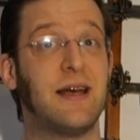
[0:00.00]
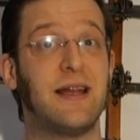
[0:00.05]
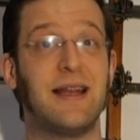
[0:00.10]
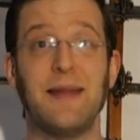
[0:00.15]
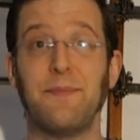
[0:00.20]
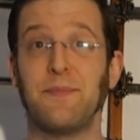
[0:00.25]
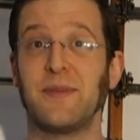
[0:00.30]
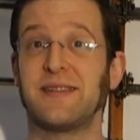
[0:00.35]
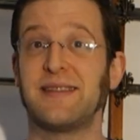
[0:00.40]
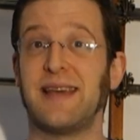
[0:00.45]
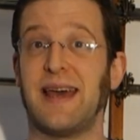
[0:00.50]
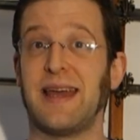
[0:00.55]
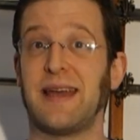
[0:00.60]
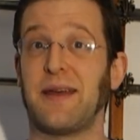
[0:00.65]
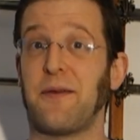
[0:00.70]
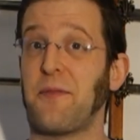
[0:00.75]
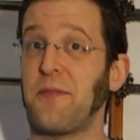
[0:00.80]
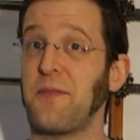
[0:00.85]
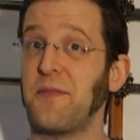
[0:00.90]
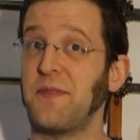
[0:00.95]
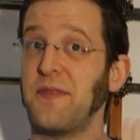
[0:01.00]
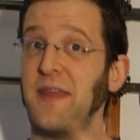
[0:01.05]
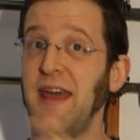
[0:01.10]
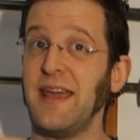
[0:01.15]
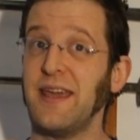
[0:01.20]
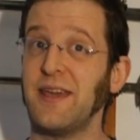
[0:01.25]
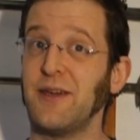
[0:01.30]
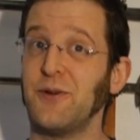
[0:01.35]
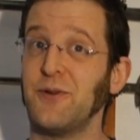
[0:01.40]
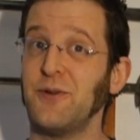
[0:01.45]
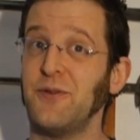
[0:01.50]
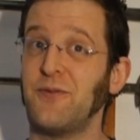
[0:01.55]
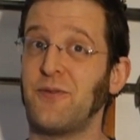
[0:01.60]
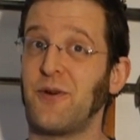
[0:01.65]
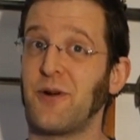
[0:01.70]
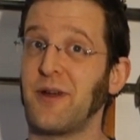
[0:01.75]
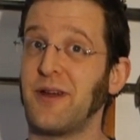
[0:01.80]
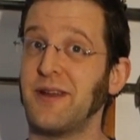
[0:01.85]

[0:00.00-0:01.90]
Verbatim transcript: let me say thank you for